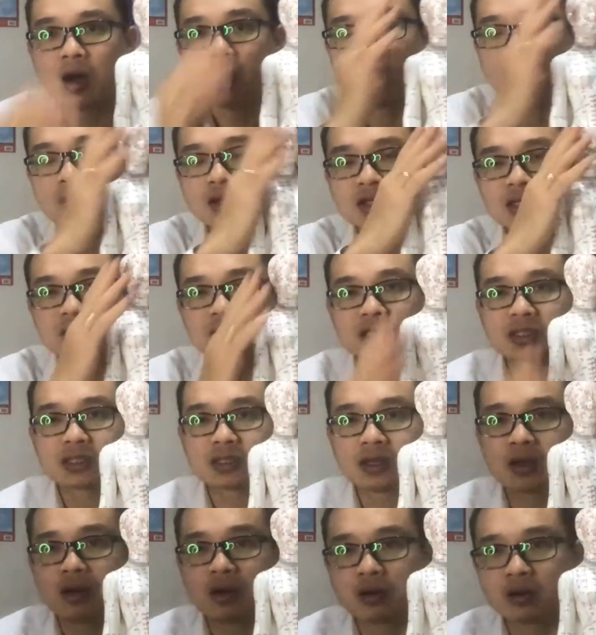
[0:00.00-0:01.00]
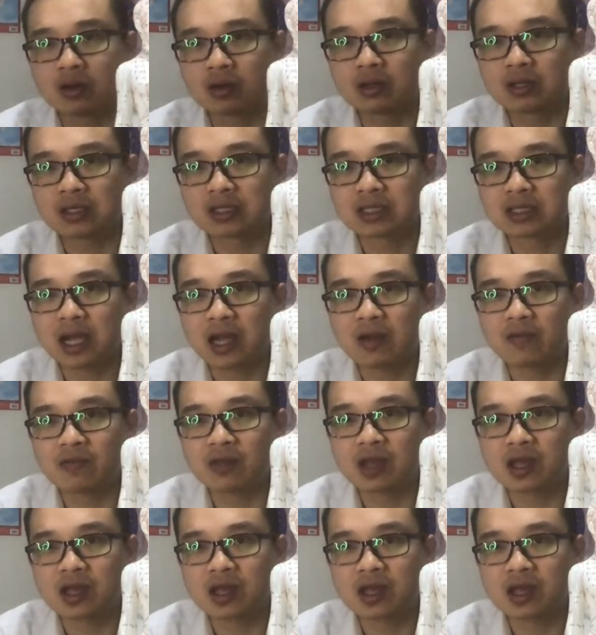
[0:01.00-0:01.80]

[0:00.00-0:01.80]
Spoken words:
on the side of the